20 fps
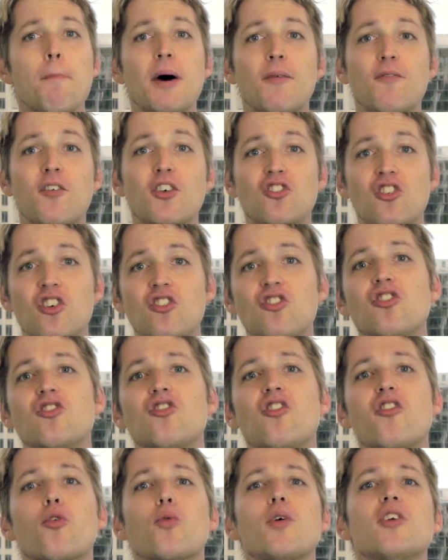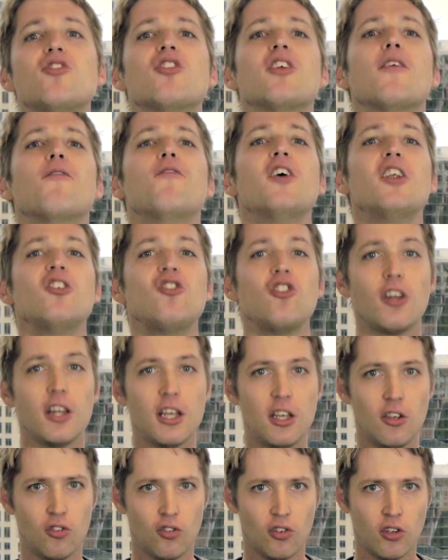but physicians in the region eventually
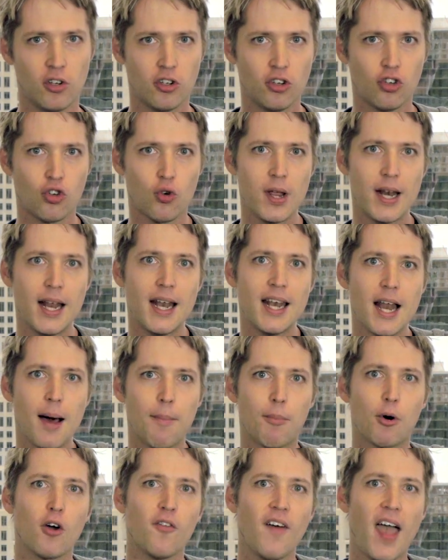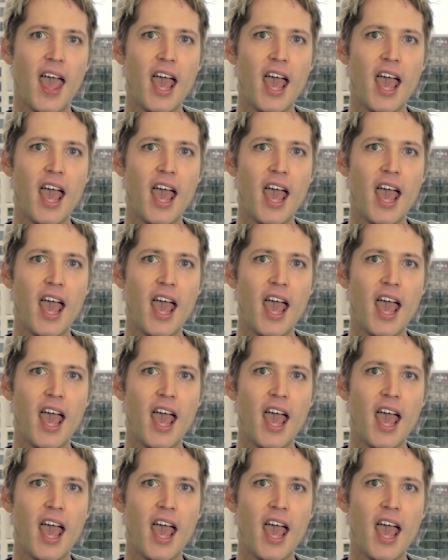used it to treat a number of